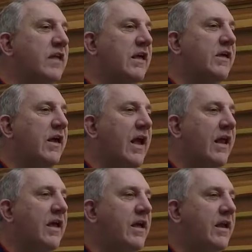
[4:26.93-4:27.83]
Thank you,
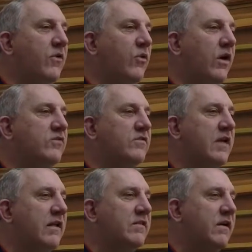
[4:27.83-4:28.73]
Hannah. And who else is
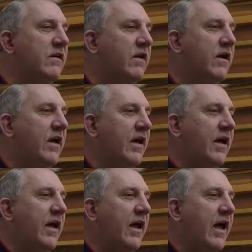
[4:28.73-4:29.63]
out there?
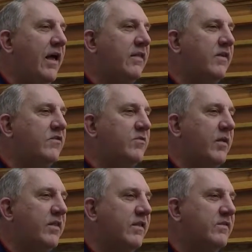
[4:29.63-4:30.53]

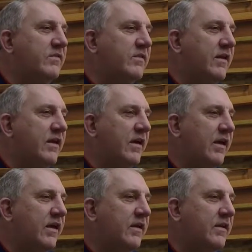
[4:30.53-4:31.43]
Elizabeth, let's see.
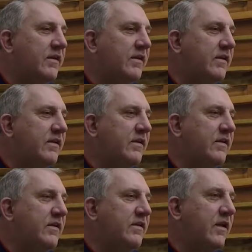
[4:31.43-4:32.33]

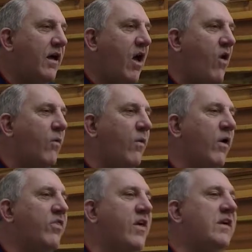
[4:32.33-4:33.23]
Uh, oh,
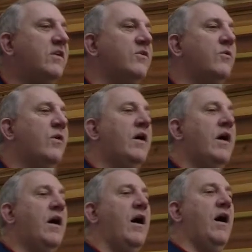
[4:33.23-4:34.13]
well, thank you.
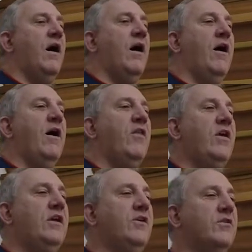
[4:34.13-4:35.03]
Uh,
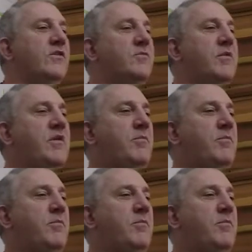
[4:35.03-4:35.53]
thank you, Elizabeth.